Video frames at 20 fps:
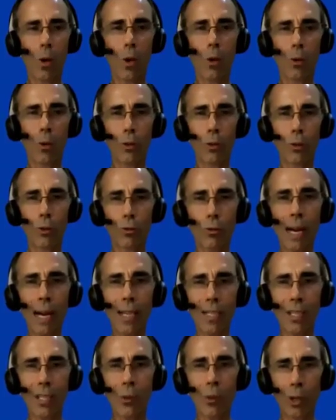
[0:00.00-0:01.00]
whole new
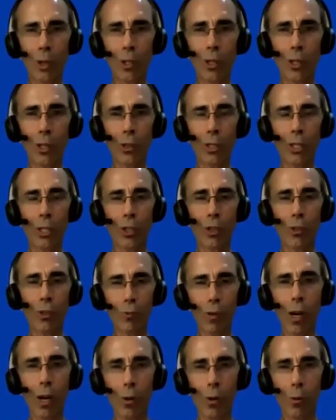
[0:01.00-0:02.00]
strategy where they're going to
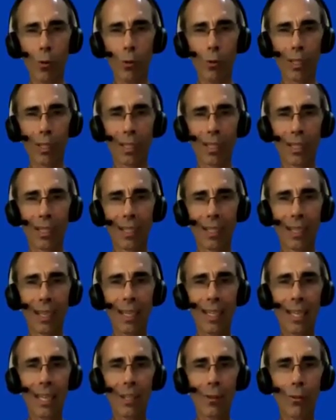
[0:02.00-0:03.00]
throw.
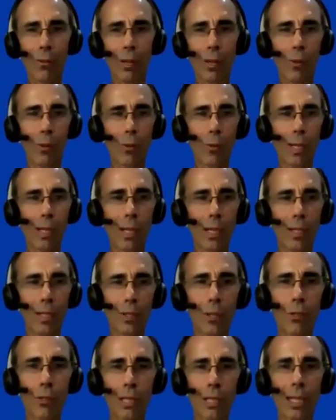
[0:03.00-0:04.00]
And they throw
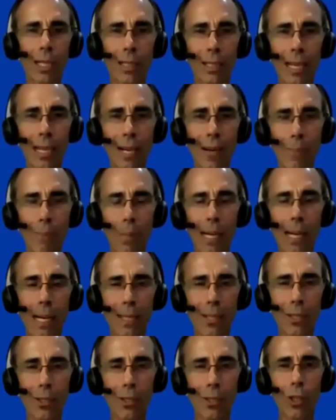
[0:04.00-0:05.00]
2 touchdown
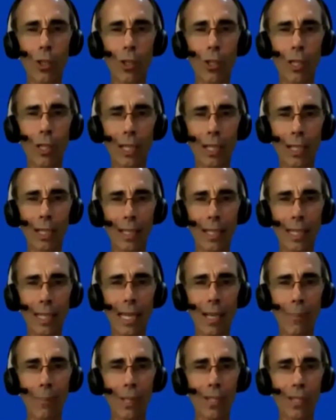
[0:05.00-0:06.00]
passes early in the
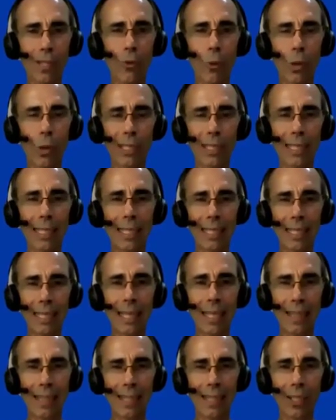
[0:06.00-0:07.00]
game. It's
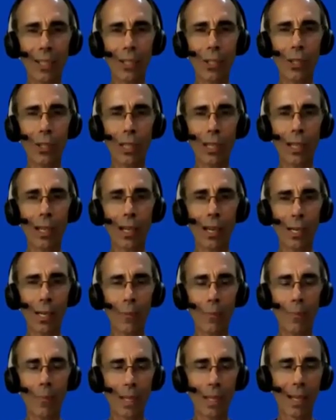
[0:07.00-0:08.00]
14-0 early
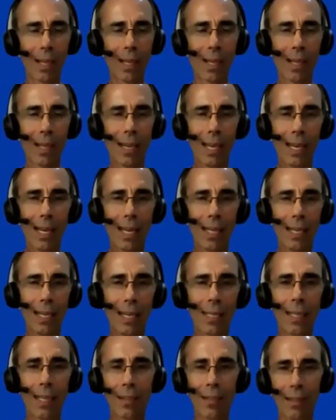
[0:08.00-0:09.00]
on. And
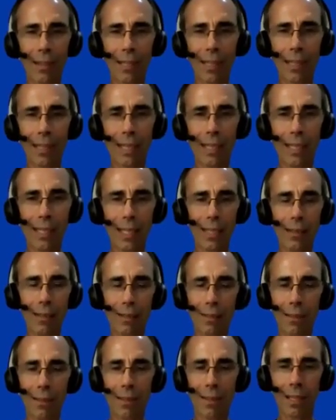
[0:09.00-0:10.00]
another thing they
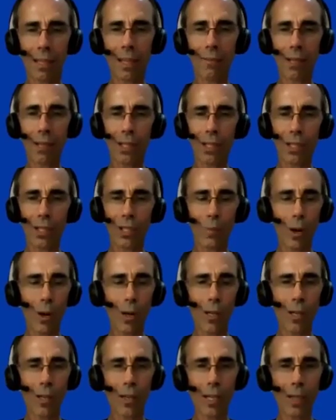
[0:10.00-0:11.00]
did, very
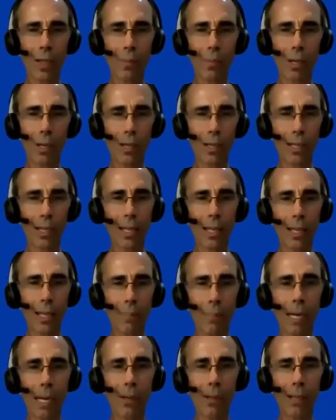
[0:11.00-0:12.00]
smart on their part,
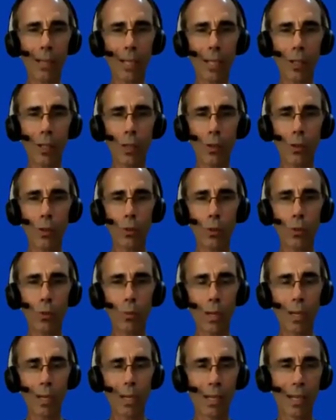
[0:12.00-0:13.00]
they apparently
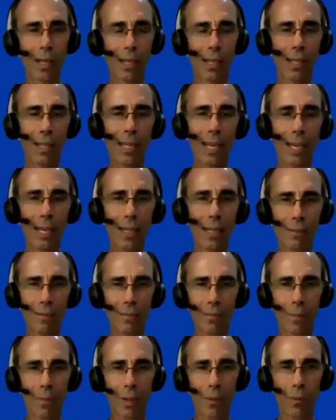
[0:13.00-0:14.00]
knew that